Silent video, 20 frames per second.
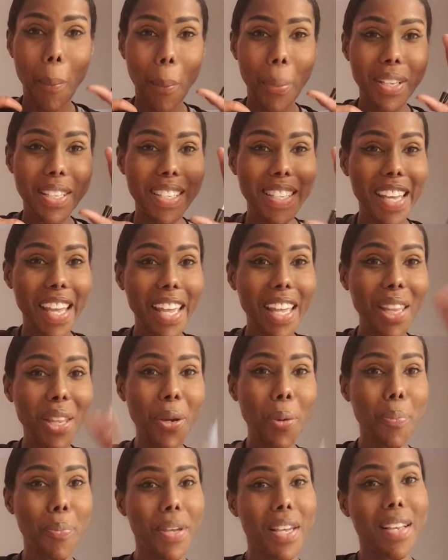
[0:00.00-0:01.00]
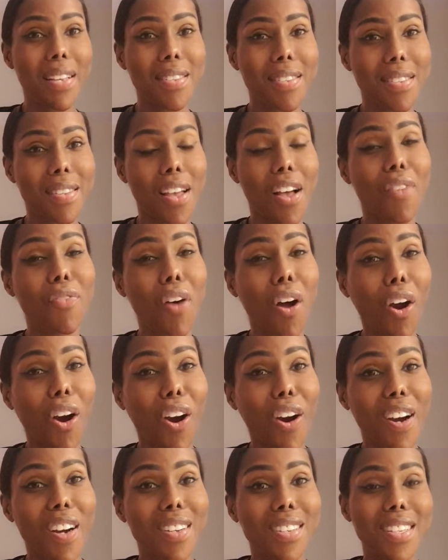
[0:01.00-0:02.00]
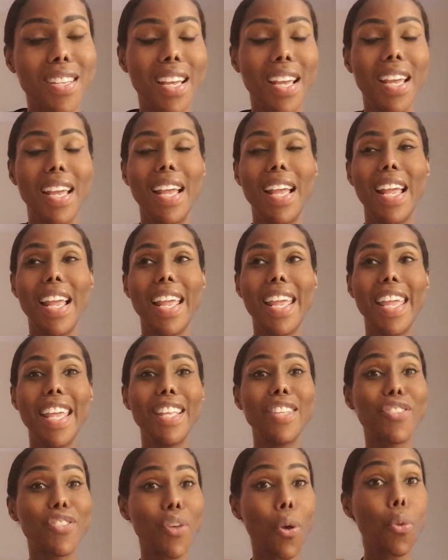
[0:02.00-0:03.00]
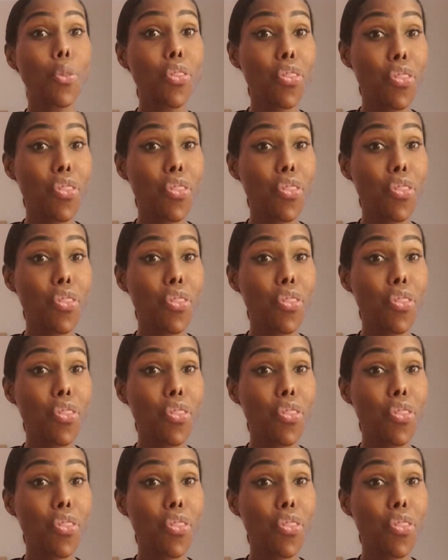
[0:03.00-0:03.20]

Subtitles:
particular piece of art is so